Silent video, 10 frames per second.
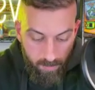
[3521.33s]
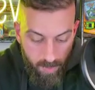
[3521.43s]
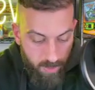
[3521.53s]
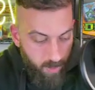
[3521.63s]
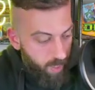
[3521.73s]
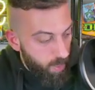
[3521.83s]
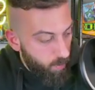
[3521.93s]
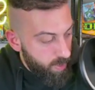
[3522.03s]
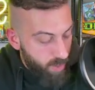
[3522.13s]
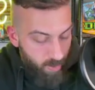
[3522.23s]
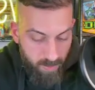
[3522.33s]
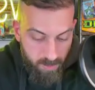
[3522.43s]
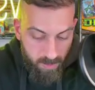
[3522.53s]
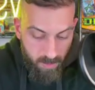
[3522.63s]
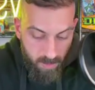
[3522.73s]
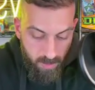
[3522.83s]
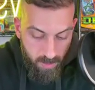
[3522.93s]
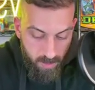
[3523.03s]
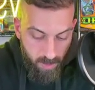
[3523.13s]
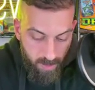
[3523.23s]
So here we go.
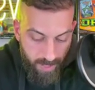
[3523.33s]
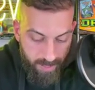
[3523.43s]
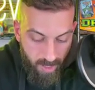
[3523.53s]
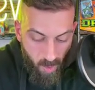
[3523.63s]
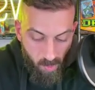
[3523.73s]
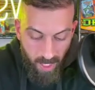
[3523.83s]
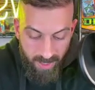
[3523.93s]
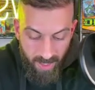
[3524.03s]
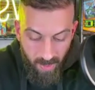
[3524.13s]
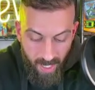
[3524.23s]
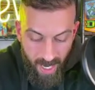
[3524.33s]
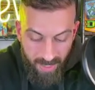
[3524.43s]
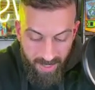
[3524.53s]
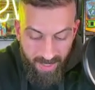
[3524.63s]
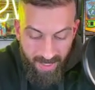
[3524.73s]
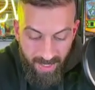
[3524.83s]
Let's go. Let's go, guys.